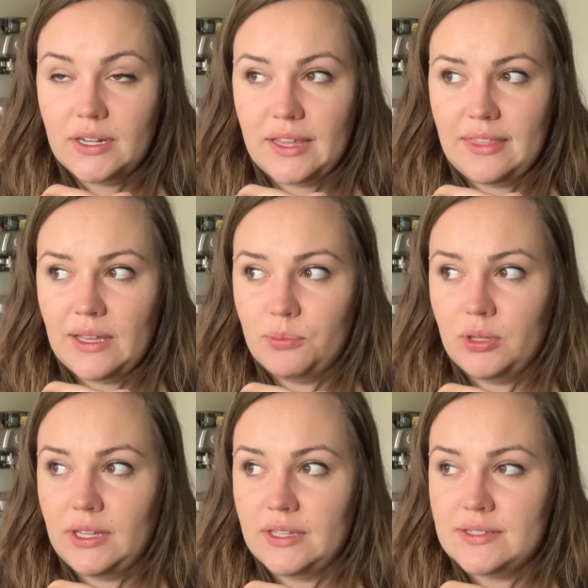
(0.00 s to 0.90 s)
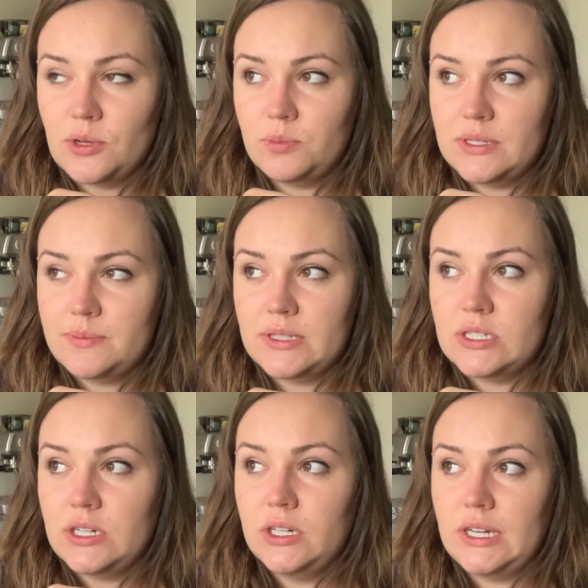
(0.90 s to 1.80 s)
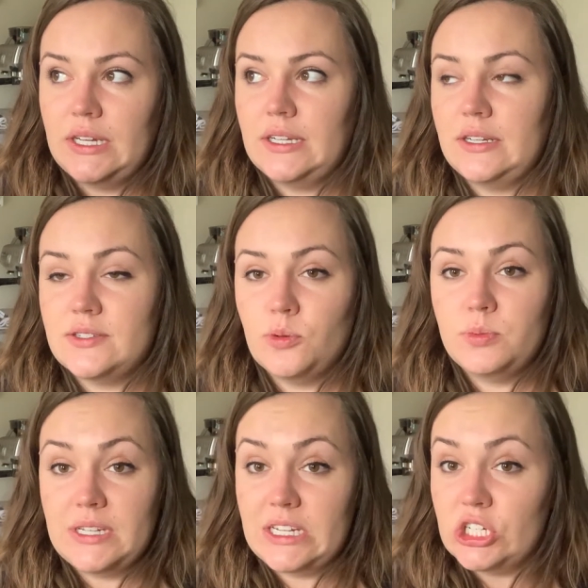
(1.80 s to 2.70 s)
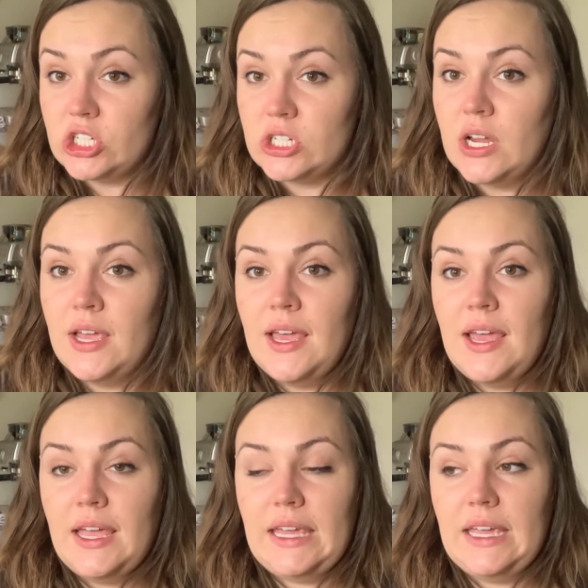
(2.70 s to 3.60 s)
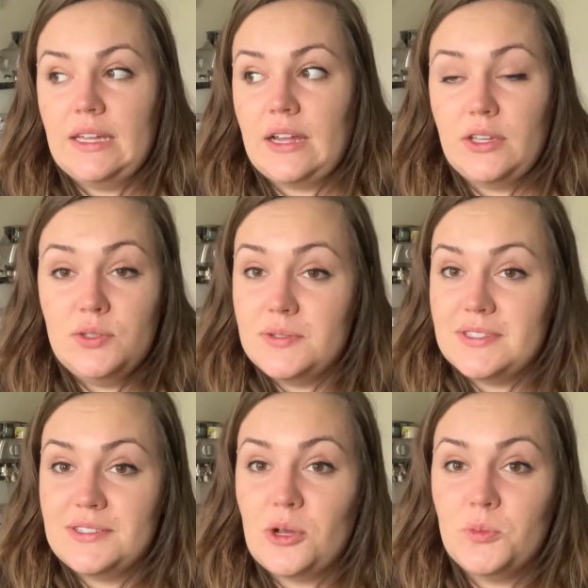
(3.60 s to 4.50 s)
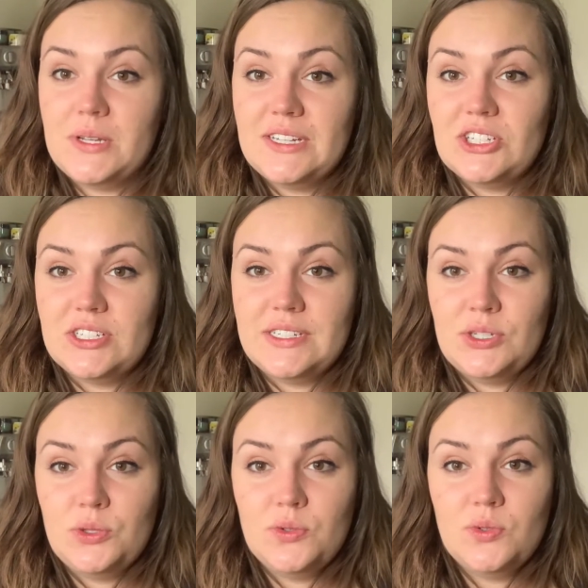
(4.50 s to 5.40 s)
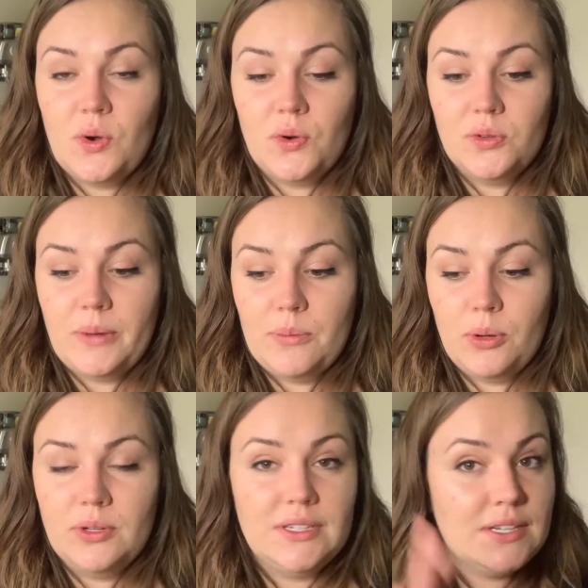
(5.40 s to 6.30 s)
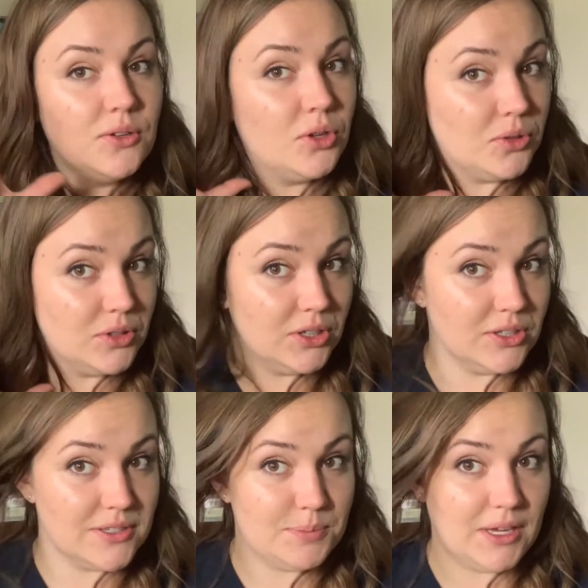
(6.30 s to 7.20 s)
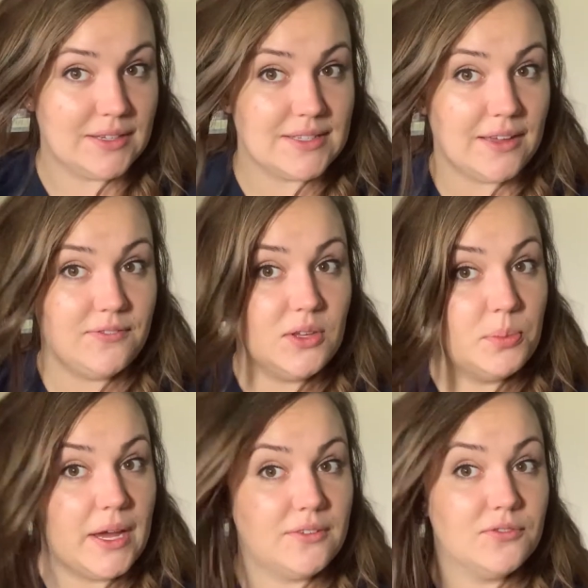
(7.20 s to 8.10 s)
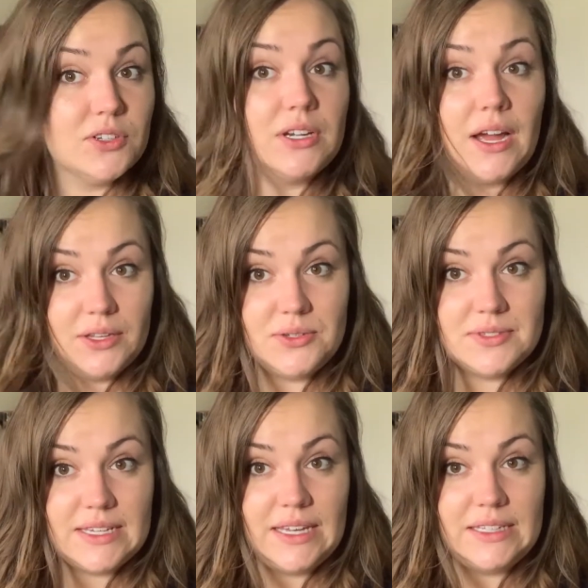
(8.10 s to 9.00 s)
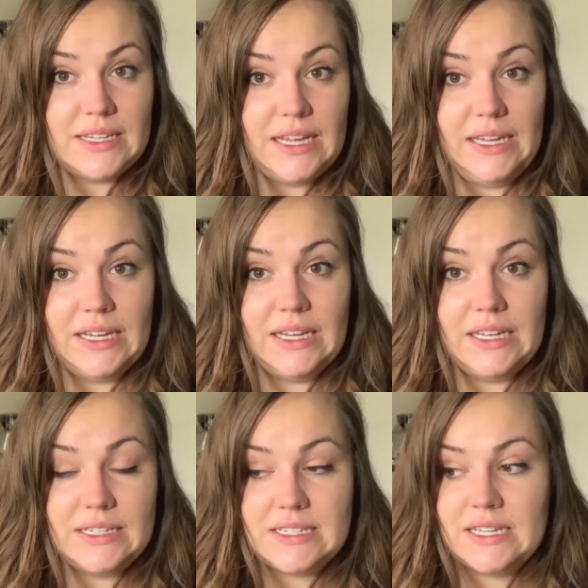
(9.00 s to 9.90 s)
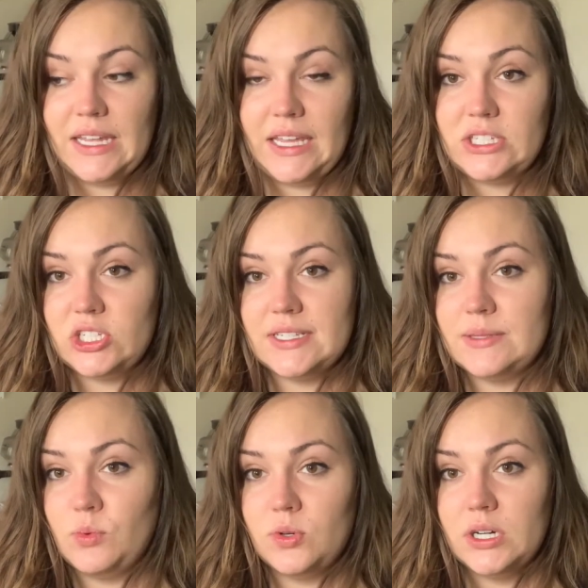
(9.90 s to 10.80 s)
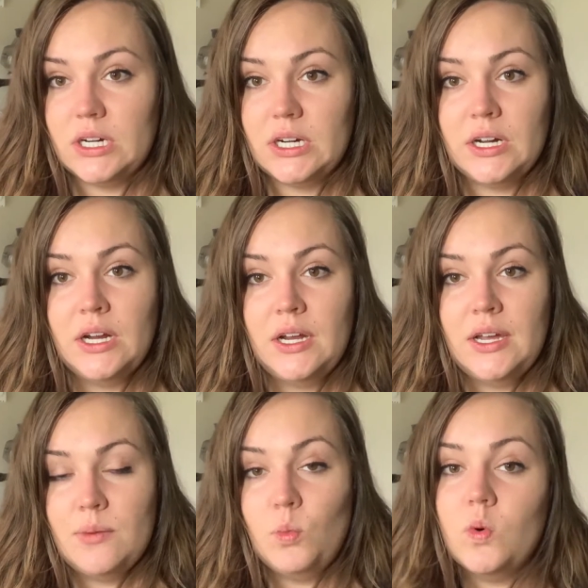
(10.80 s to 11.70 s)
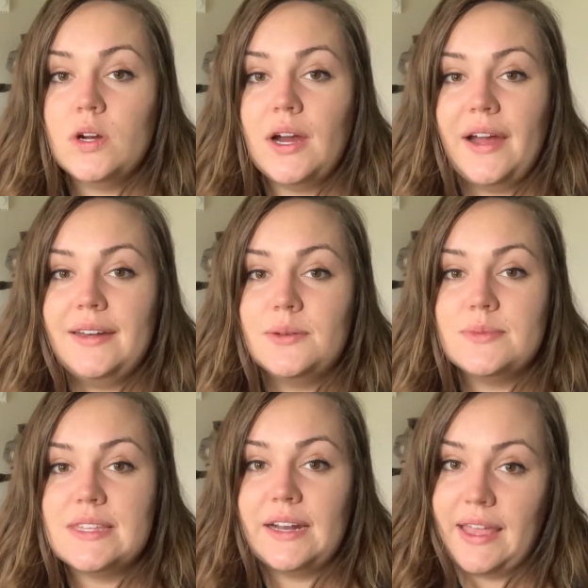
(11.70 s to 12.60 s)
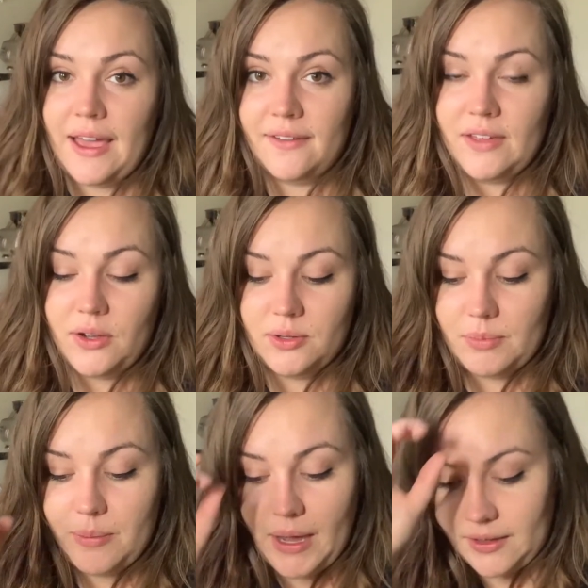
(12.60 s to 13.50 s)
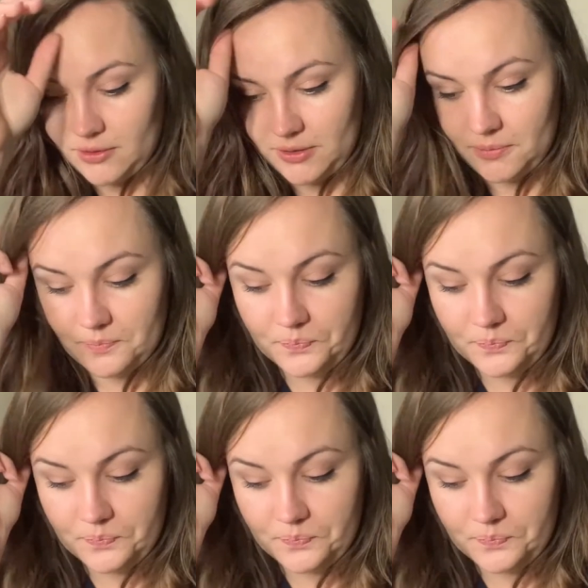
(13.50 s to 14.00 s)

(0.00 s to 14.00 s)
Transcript: I think I put like a soap dispenser and a soap dish. And I use the soap dish to hold my ponytail holders because I feel bad for not using it. And it's just more items that I have out in my bathroom.